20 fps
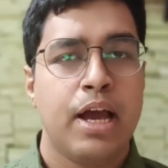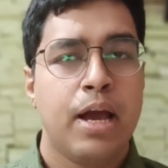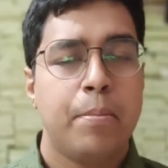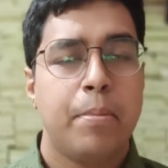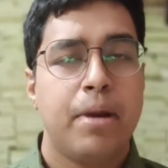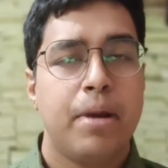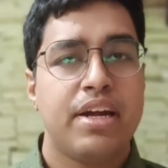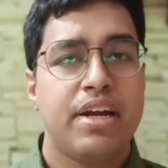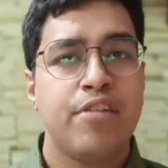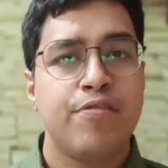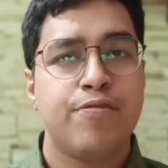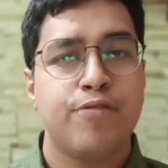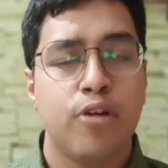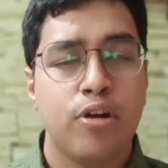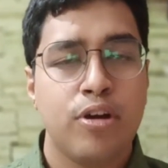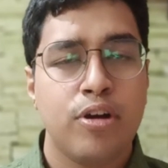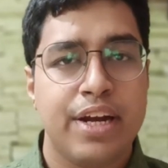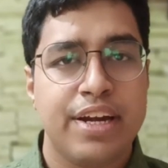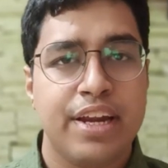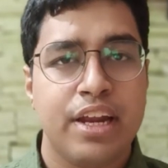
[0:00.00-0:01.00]
But in 4
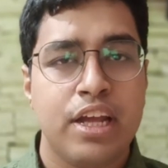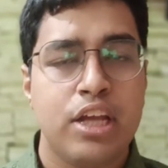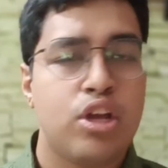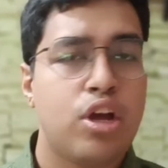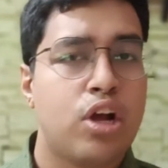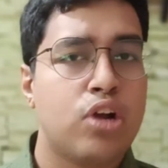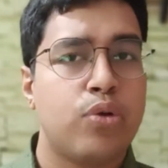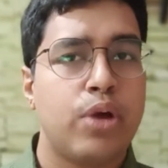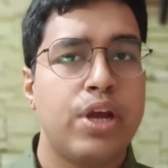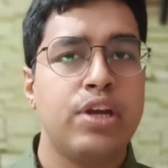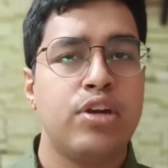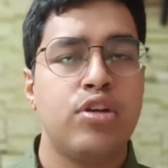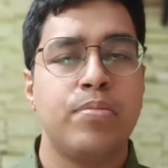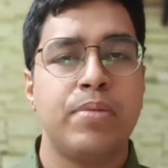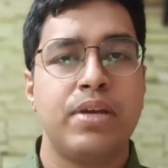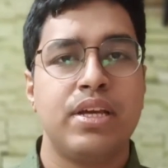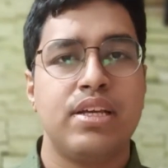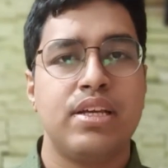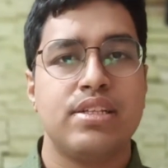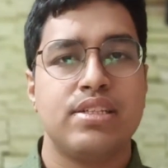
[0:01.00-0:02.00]
rating, you are going to
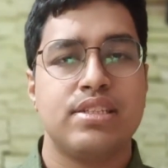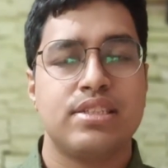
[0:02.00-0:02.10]
be